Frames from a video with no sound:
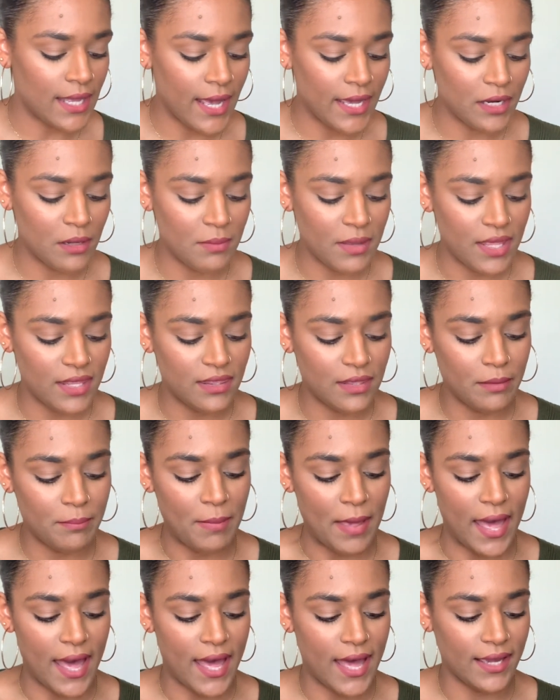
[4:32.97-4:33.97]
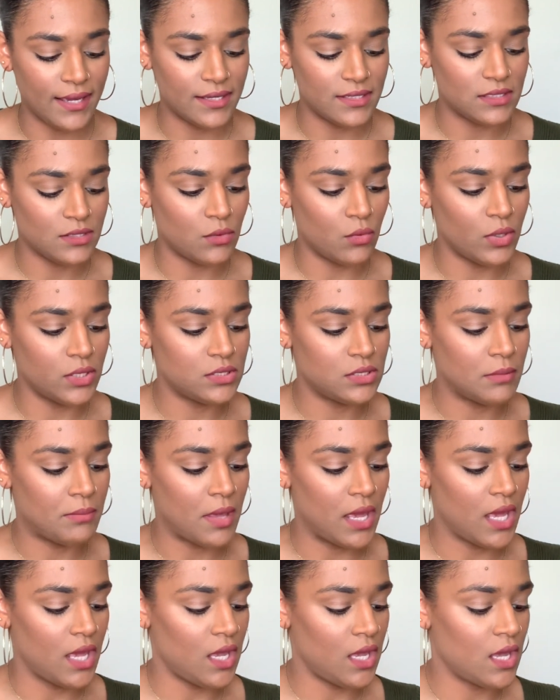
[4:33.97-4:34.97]
item in the bag is going to
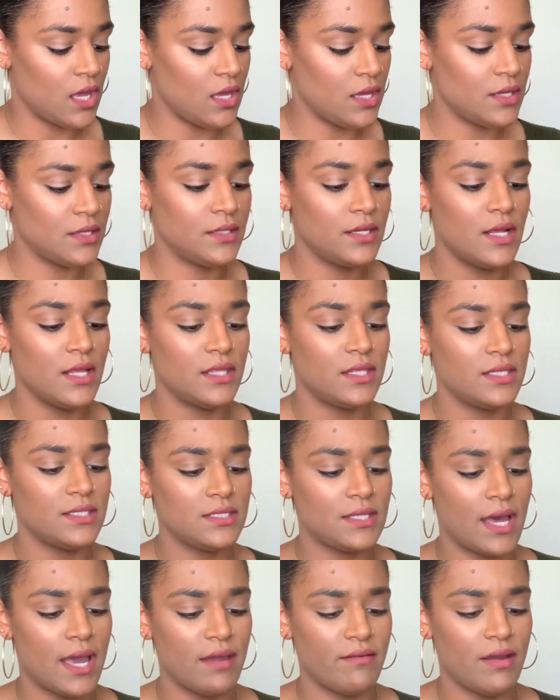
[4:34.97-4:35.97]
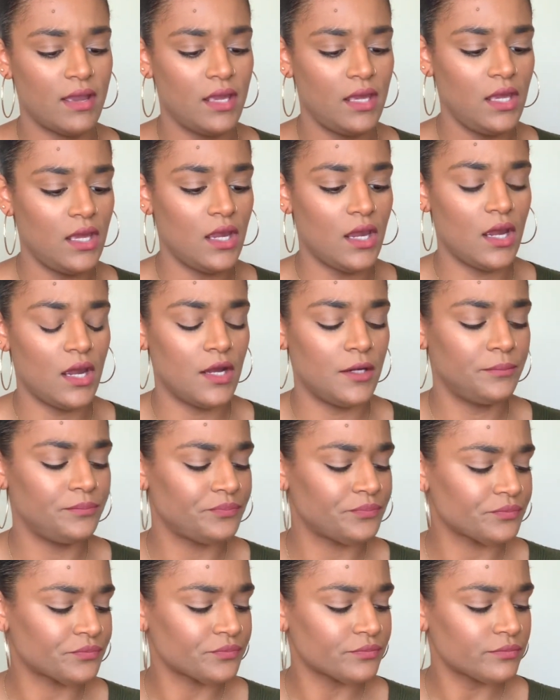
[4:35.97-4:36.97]
be this guy right here.
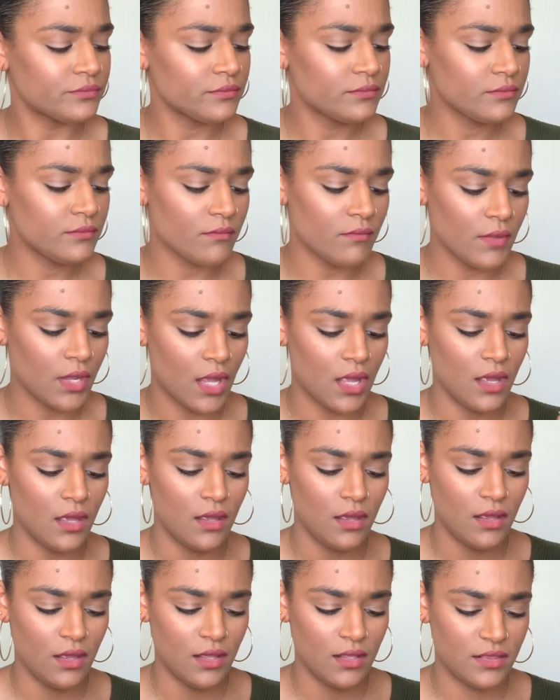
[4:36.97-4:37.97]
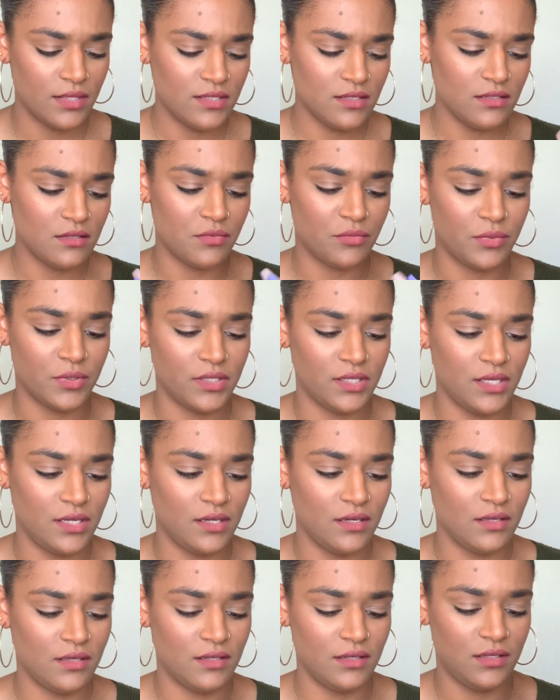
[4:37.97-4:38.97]
This is a
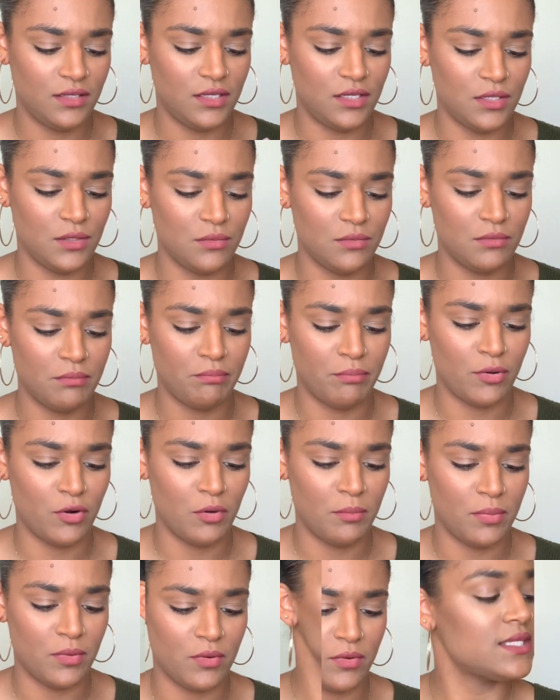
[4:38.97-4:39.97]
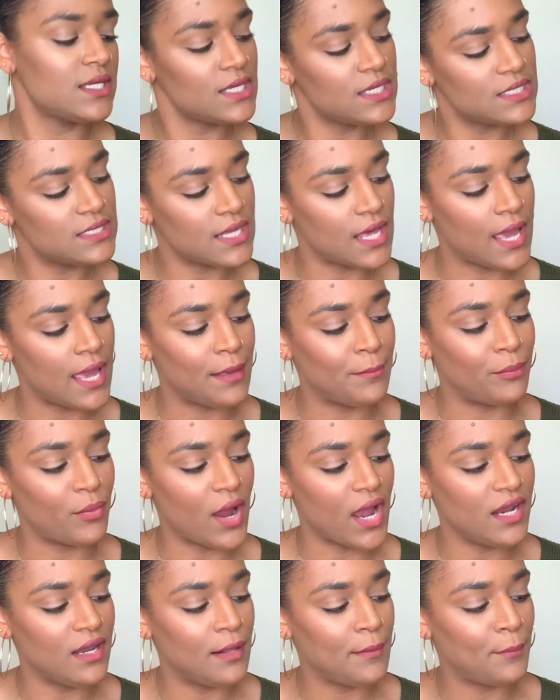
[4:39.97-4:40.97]
really cute purple. This is a
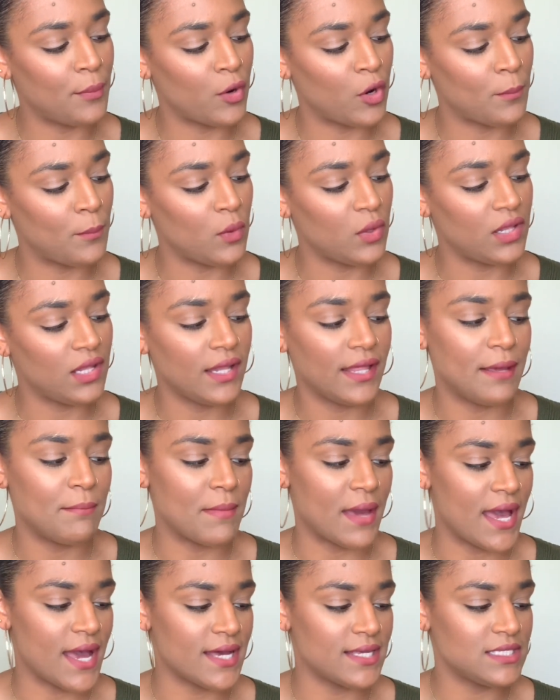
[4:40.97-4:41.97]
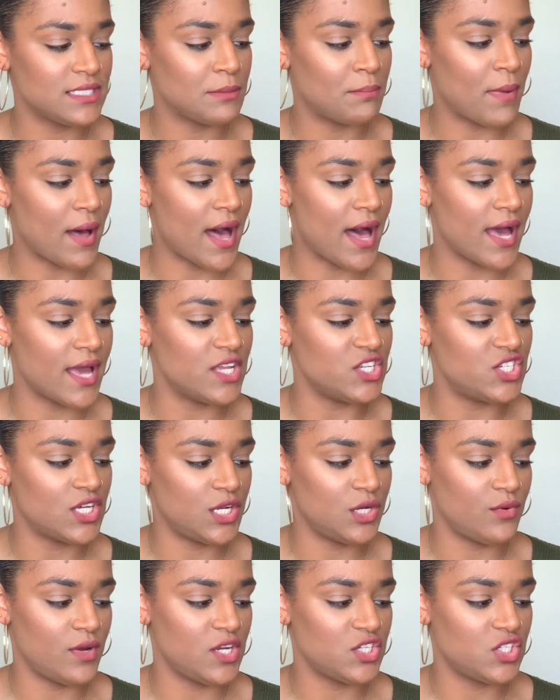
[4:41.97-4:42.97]
brightening purple clay mask by
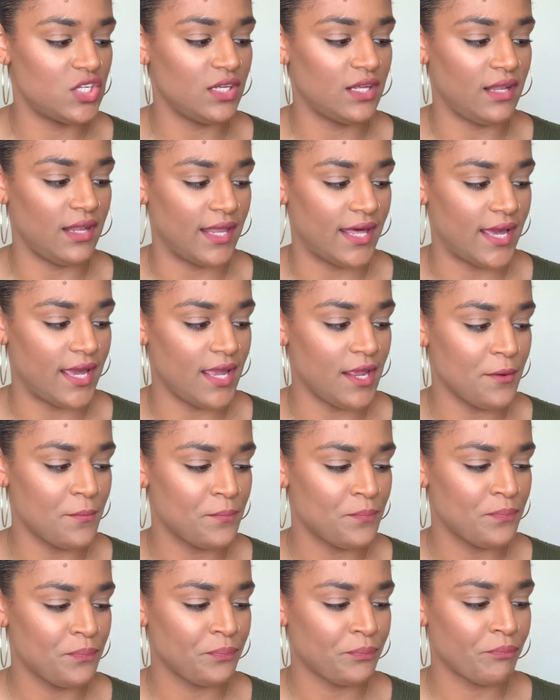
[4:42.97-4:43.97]
Generation Clay.